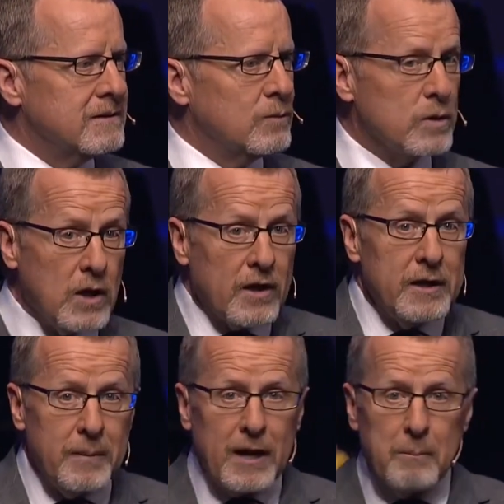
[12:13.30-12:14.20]
We're talking
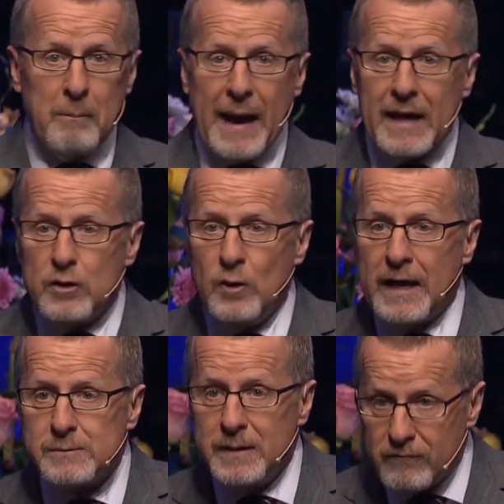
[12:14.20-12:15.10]
about a man who
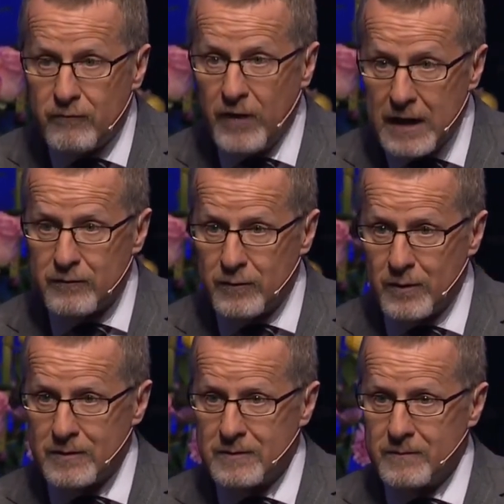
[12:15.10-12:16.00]
has been faithful.
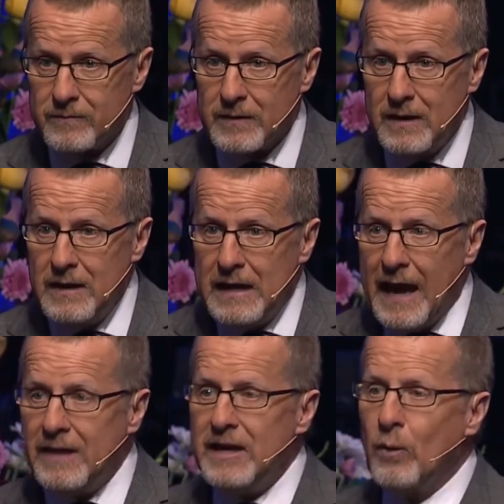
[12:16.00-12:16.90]

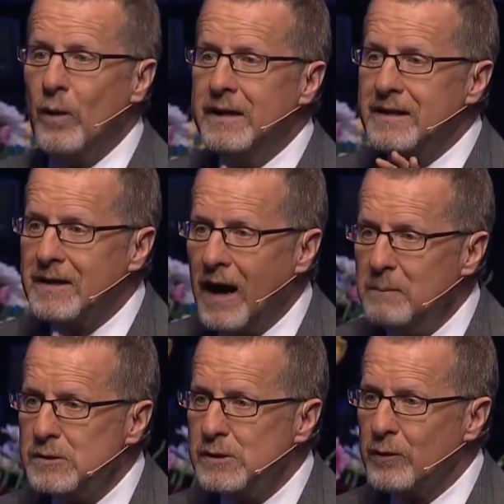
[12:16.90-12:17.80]
And yet when he
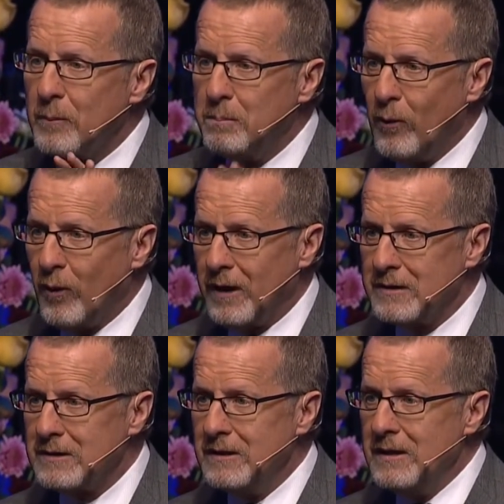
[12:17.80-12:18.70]
comes to the
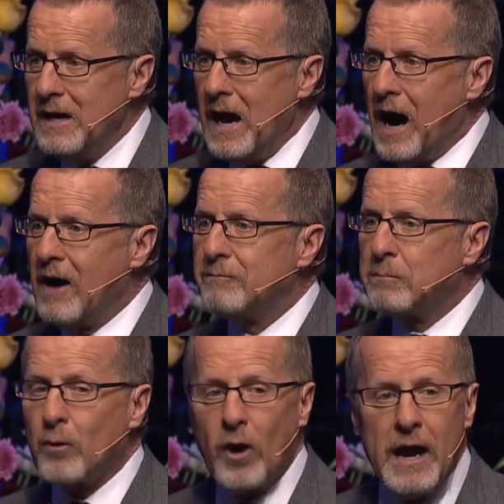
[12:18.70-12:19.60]
point of
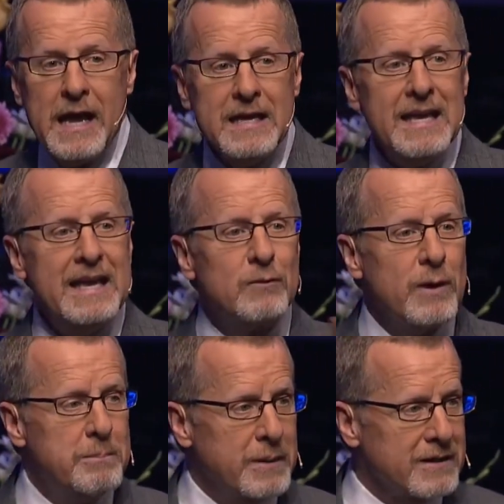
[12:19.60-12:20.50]
praying in
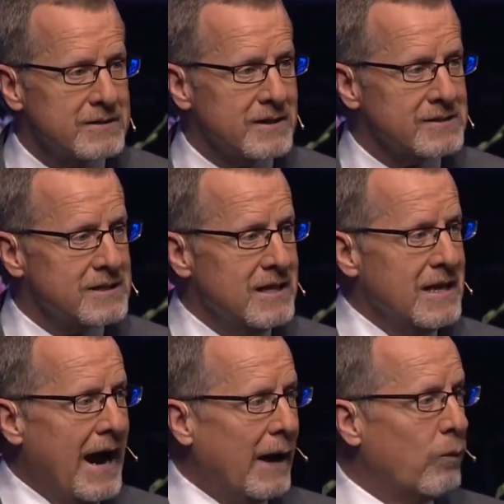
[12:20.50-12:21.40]
repentance,
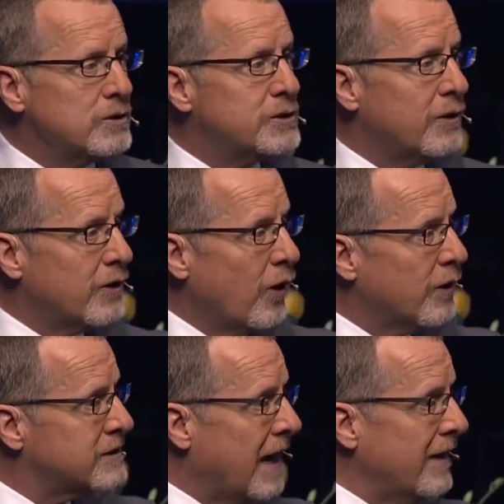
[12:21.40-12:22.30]
I want you to
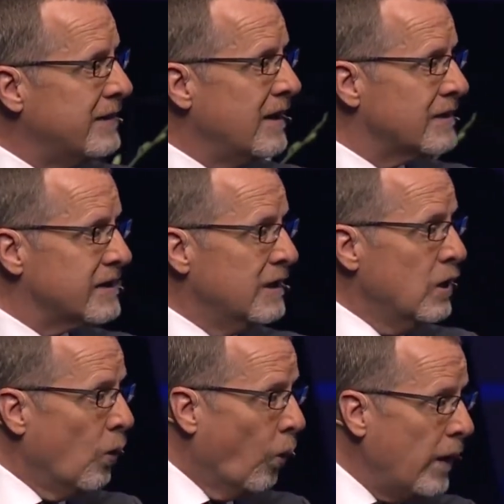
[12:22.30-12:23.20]
notice how he does it.
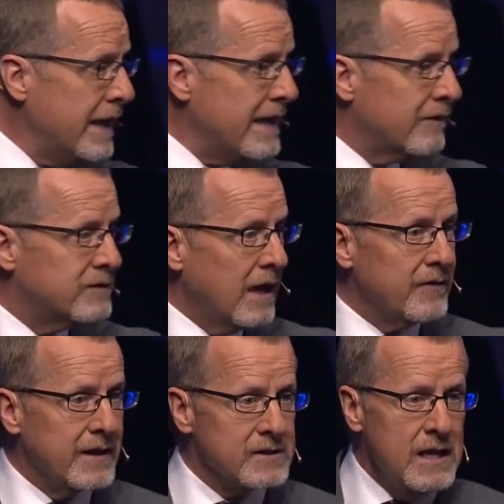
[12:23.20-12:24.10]
We have done
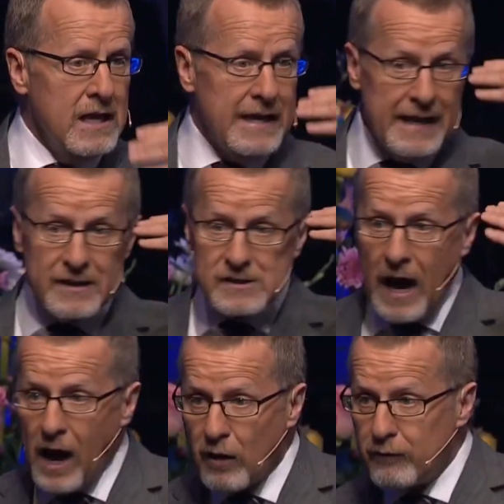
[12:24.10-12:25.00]
this. It is
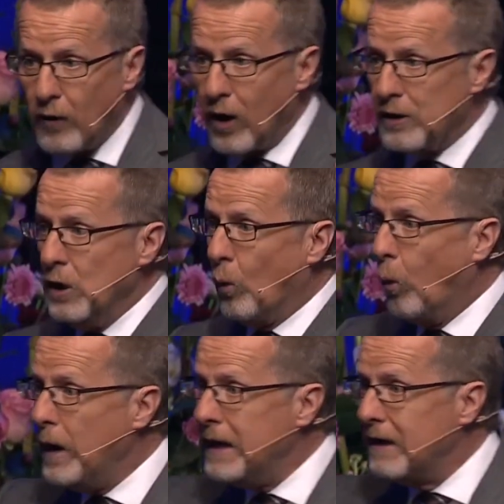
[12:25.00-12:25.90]
our fault.
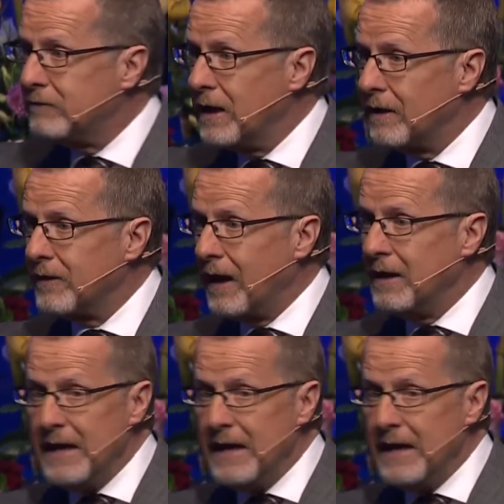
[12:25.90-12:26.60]
We have done that.